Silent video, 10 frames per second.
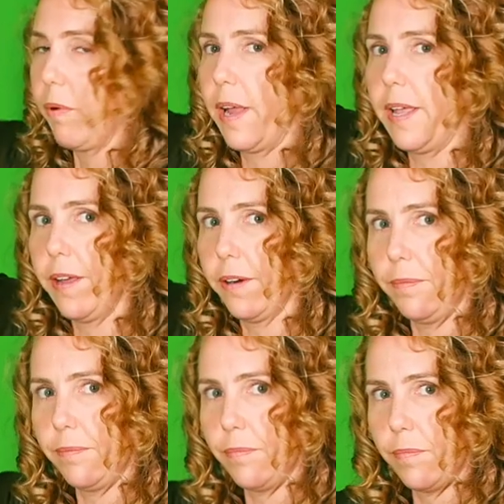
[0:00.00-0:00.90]
right
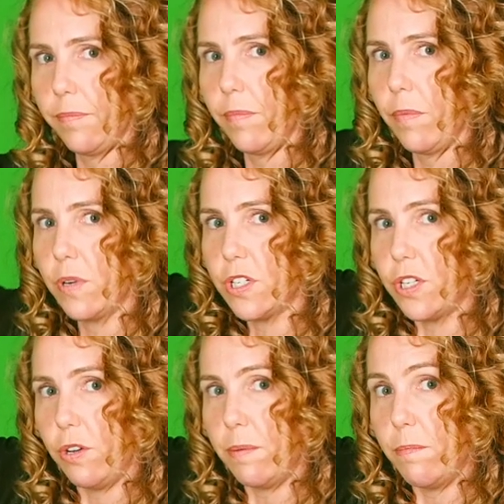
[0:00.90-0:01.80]
here,
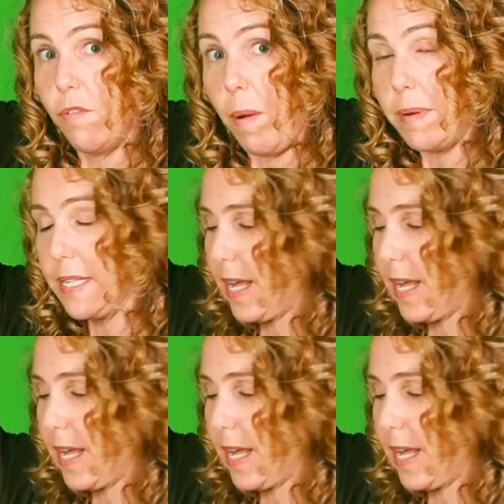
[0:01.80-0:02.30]
which you can move up and